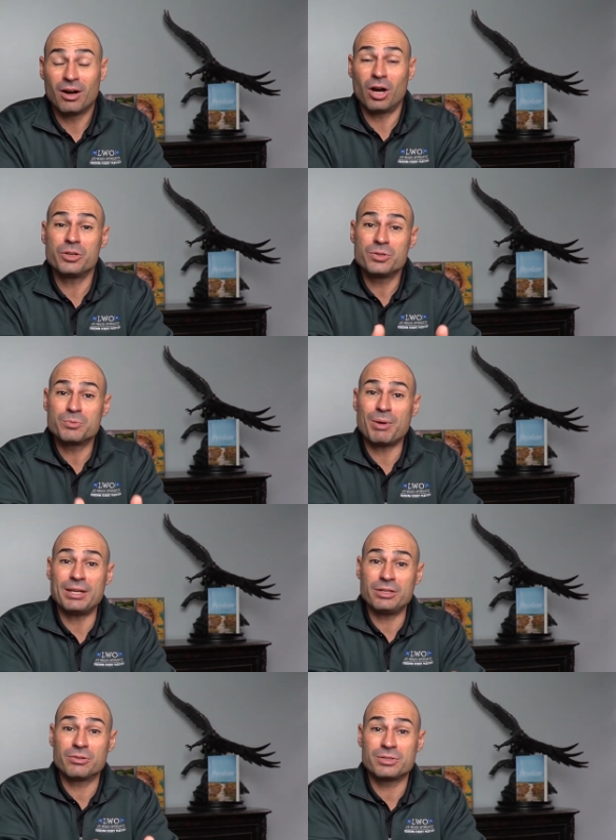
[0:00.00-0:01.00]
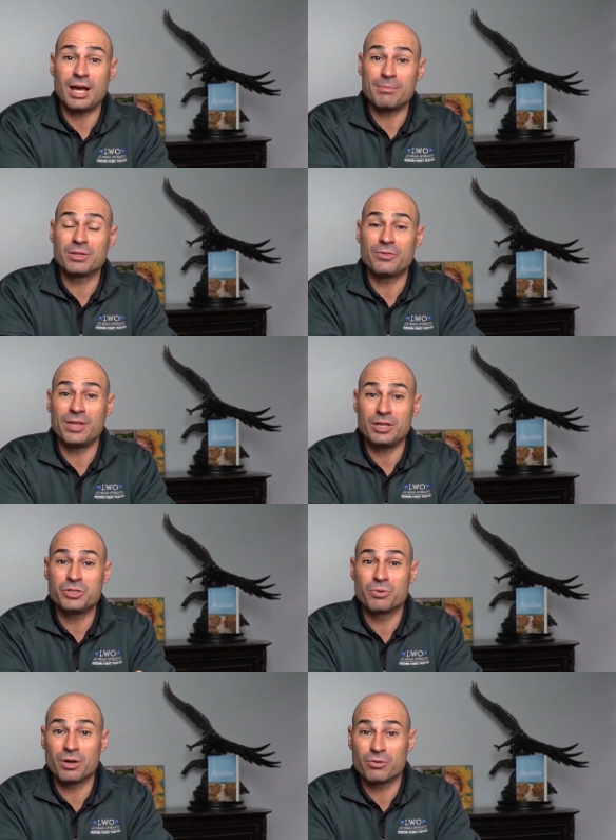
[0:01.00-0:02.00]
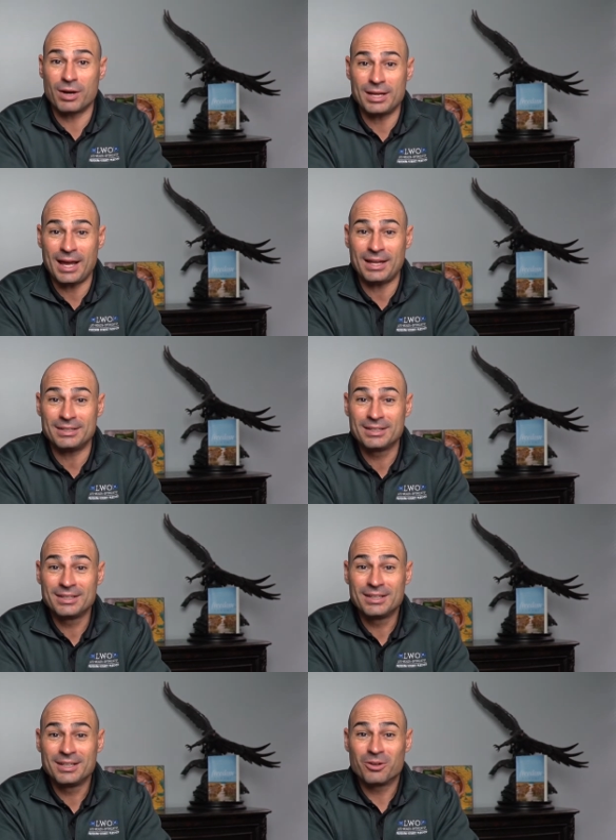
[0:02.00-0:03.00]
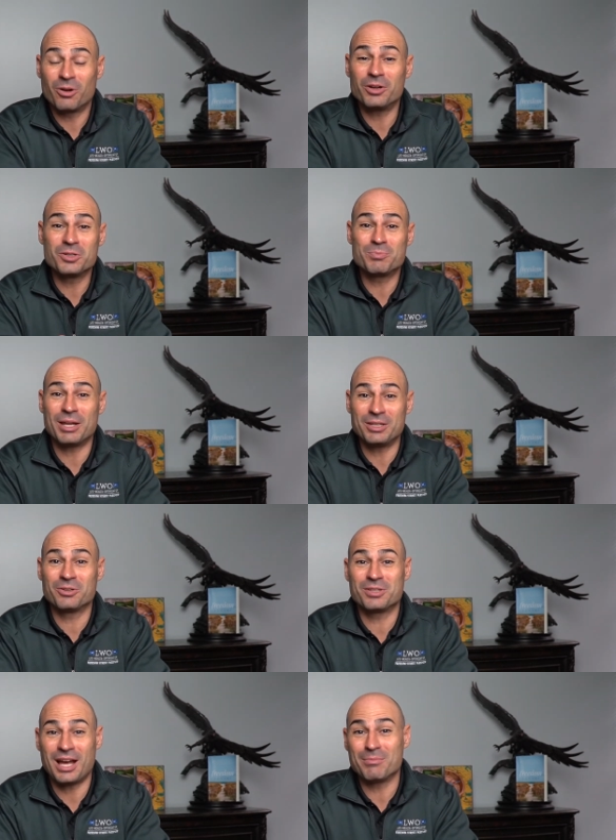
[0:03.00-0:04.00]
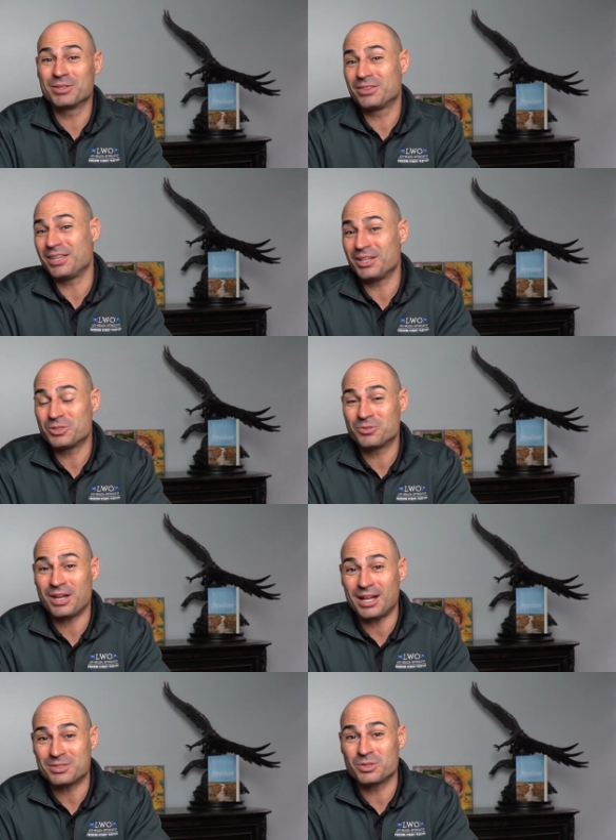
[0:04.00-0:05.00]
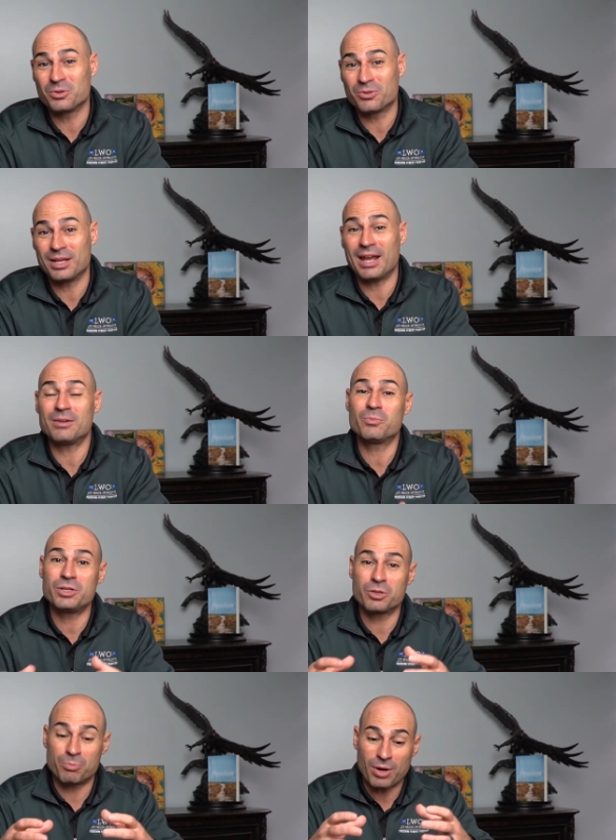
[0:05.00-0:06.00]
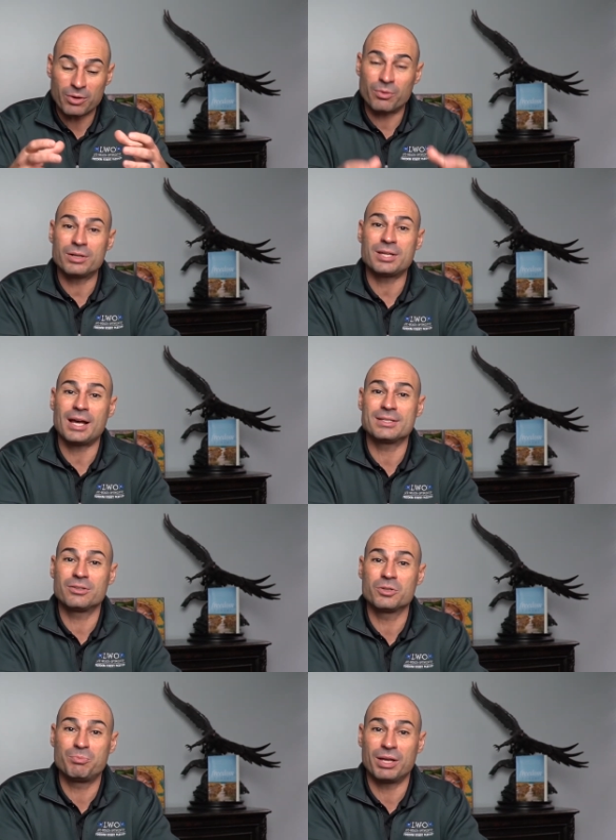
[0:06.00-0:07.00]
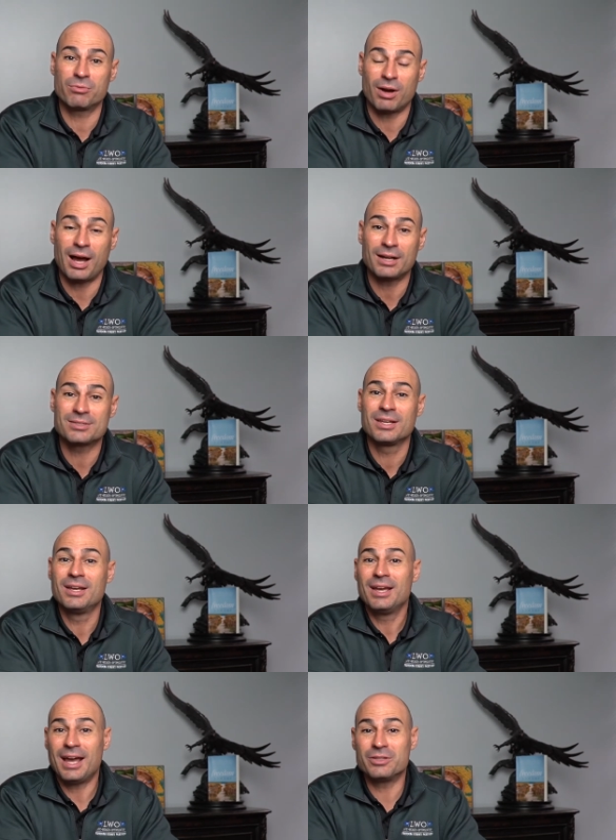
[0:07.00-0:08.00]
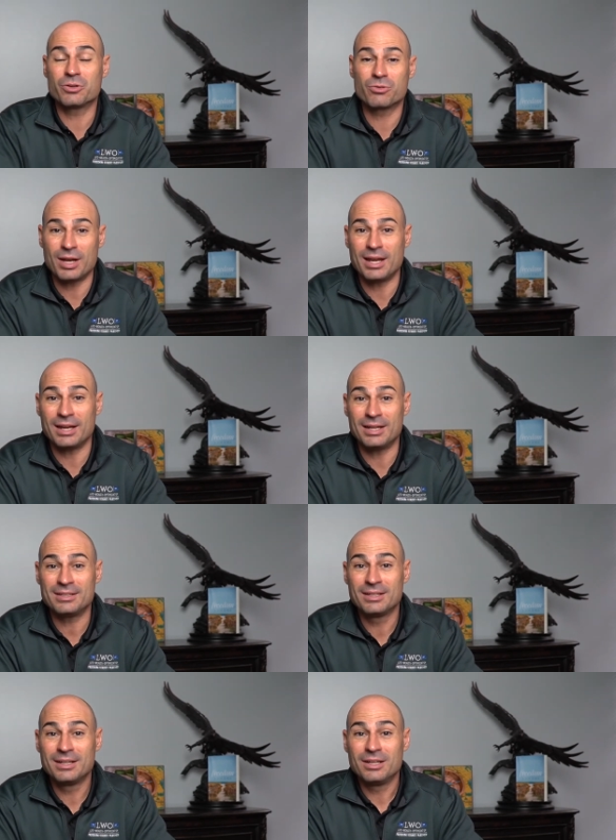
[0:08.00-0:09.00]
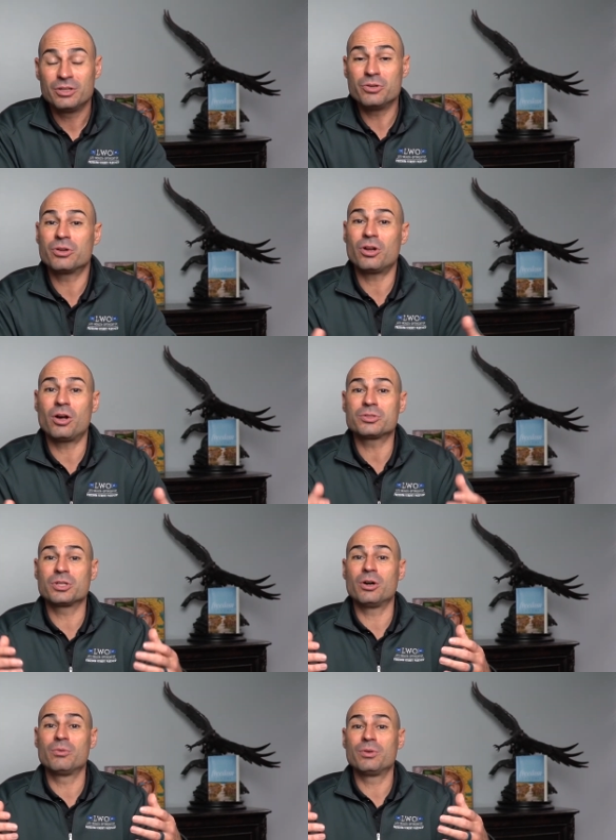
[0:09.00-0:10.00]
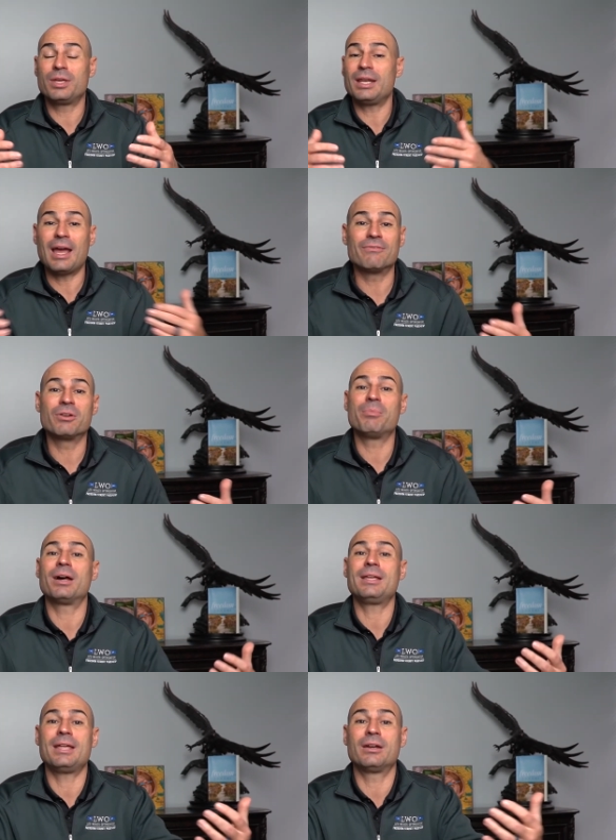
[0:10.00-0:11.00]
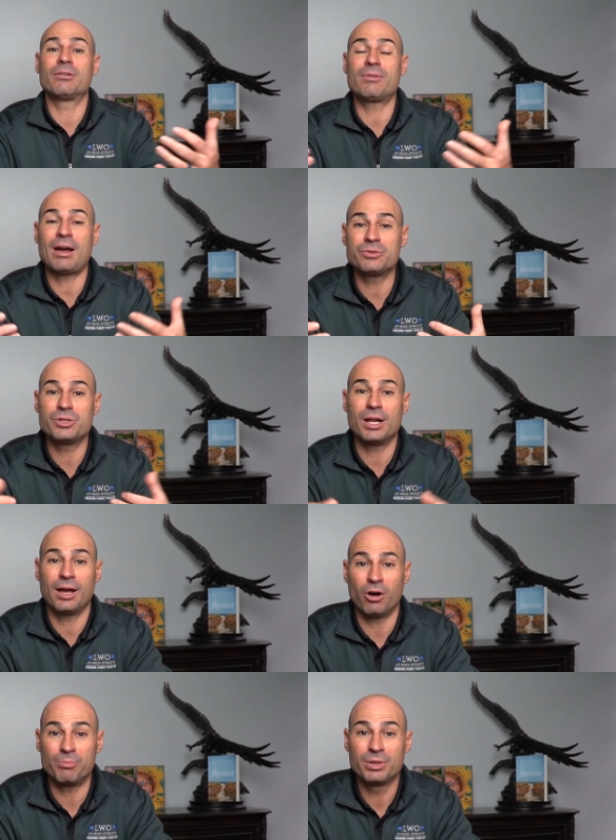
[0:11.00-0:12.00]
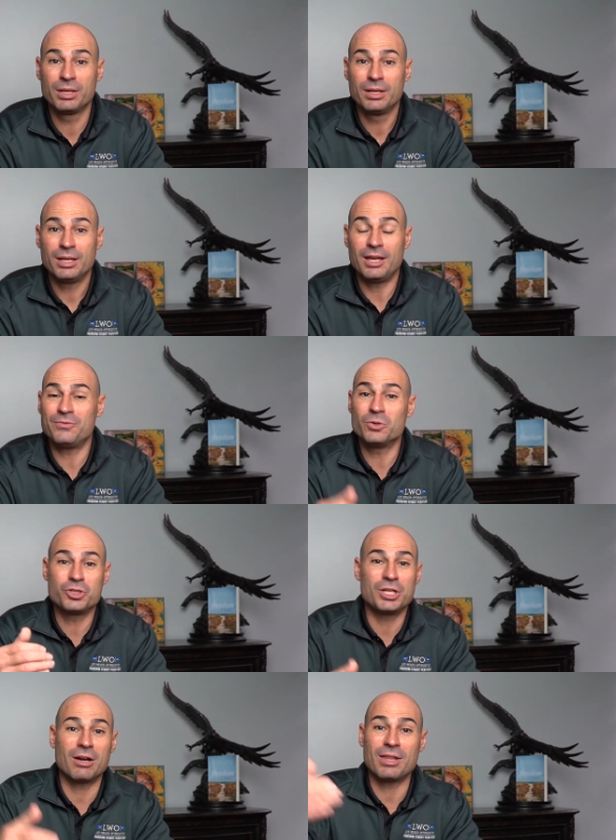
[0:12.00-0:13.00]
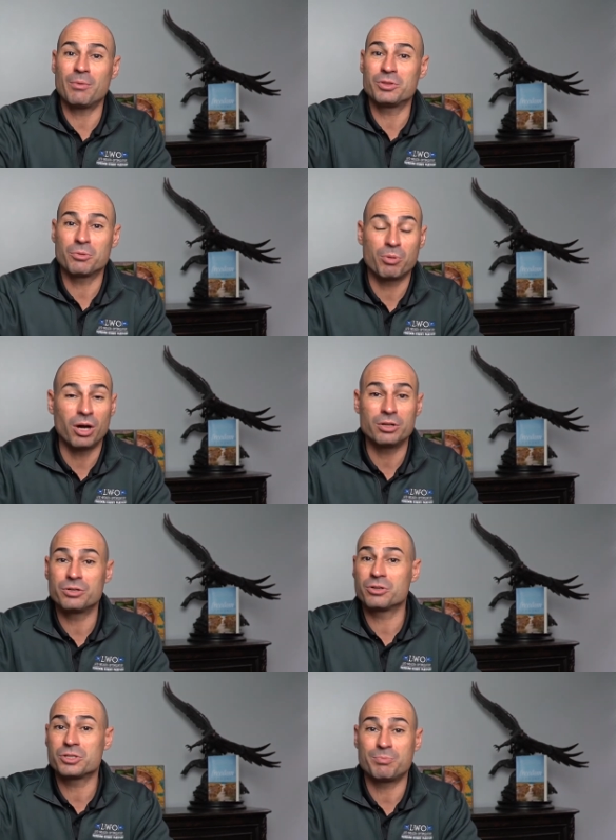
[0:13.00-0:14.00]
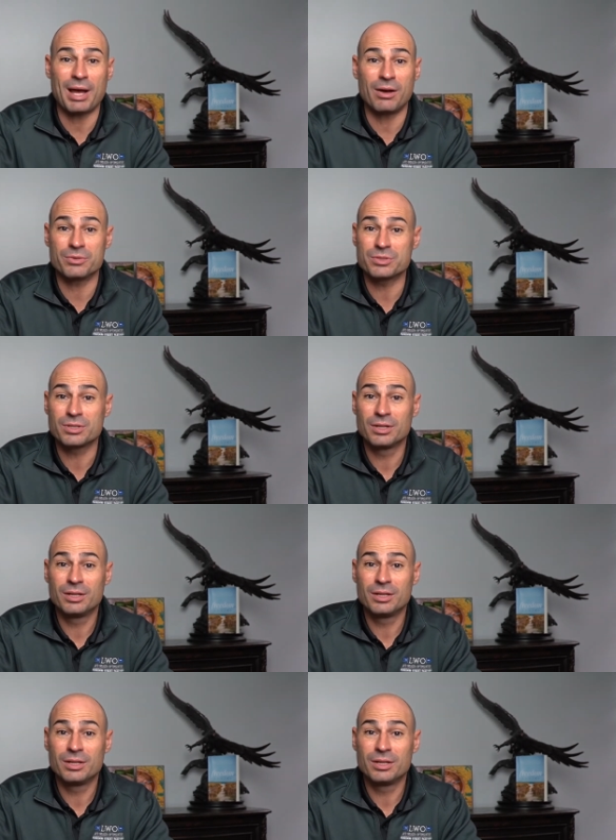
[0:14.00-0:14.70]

Are you spending your time on the things you are great at? Or are you spending your time on the things you're not so great at? And when you're prioritizing those big rocks and you're great at it, you can also get everybody in and around you to help. If you share that with your partner, your spouse,